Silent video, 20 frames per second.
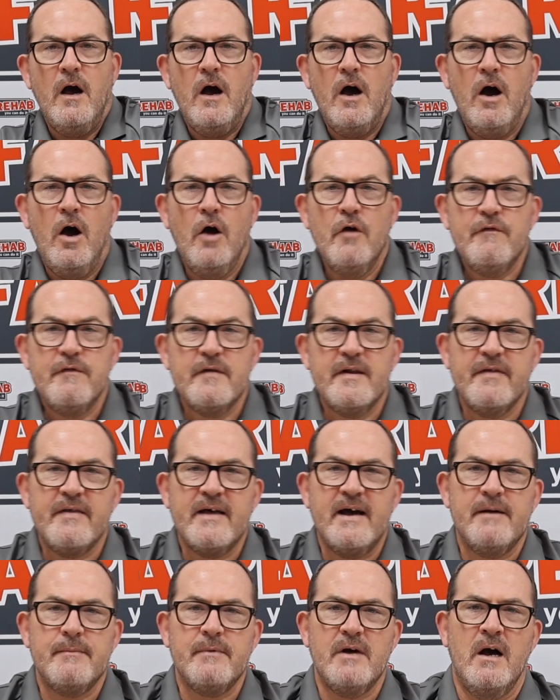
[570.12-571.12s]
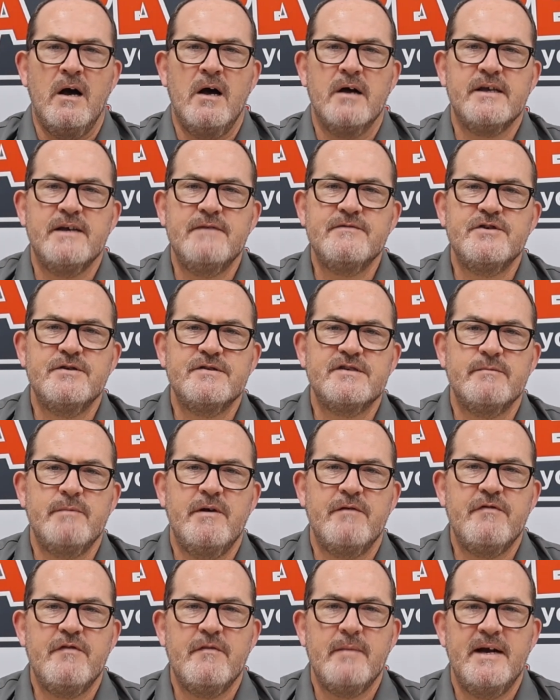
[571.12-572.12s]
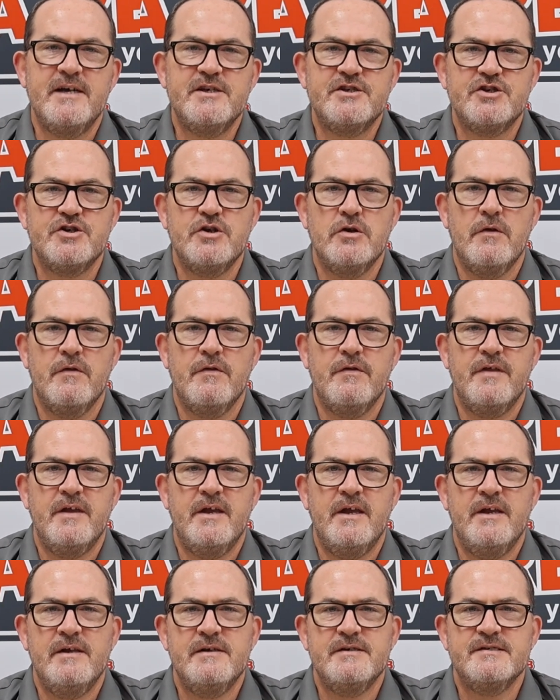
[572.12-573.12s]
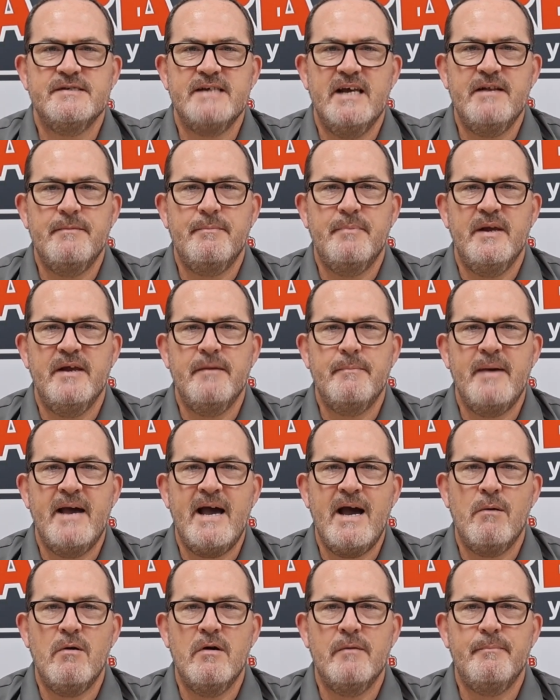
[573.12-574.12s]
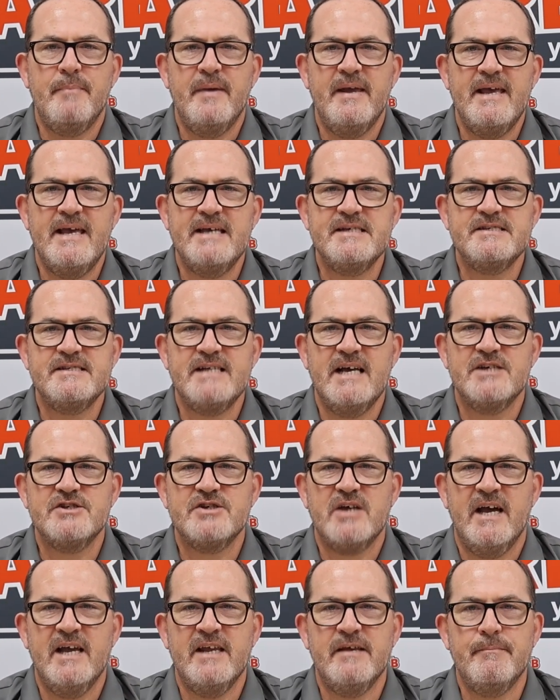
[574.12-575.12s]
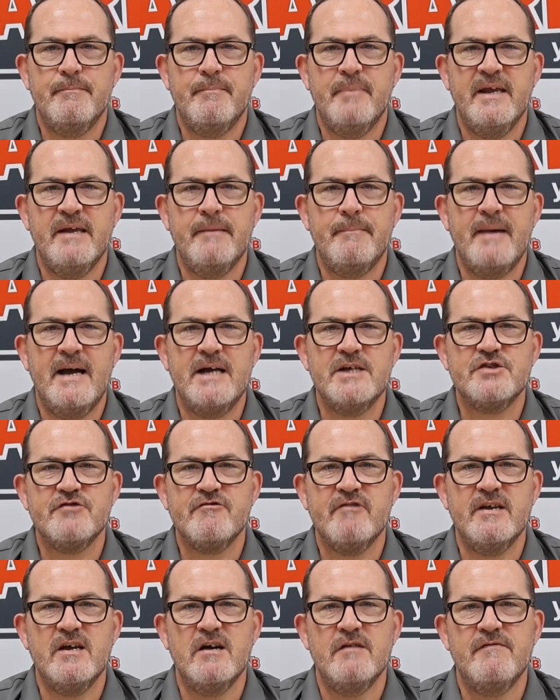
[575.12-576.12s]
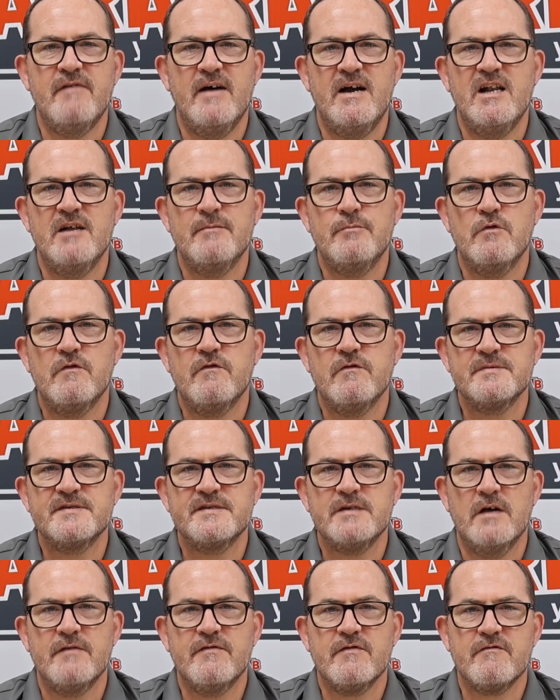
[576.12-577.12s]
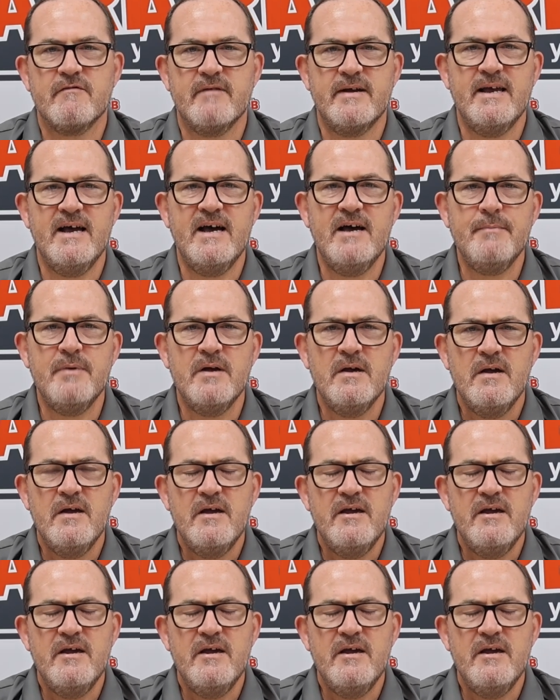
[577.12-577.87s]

Hopefully that gives you some information on the ZB Power BS-8B battery available from Sofa Rehab.